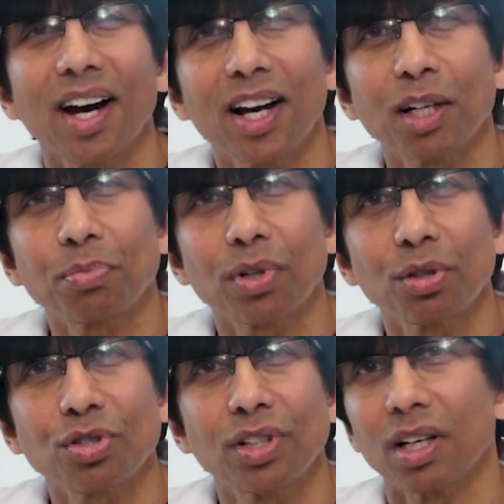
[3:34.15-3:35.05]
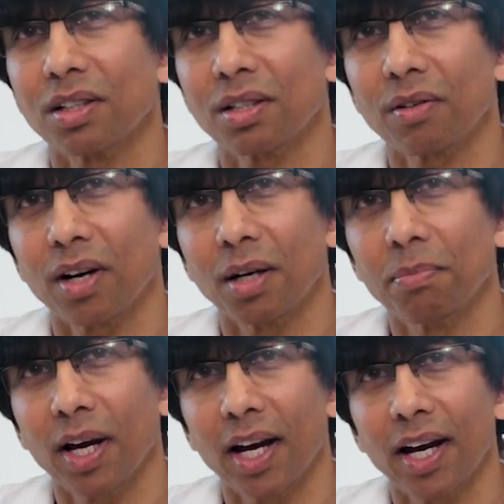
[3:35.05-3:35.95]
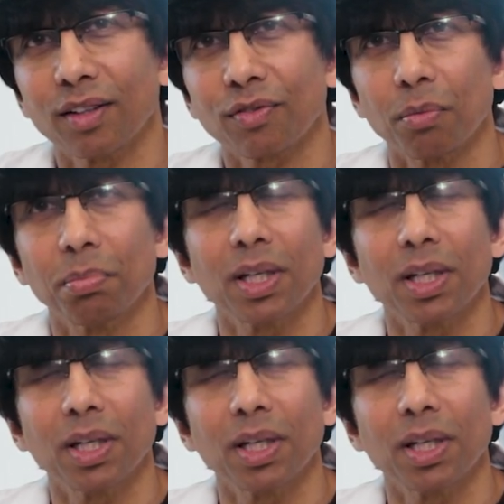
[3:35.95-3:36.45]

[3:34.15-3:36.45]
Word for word: I approach the under eye bags from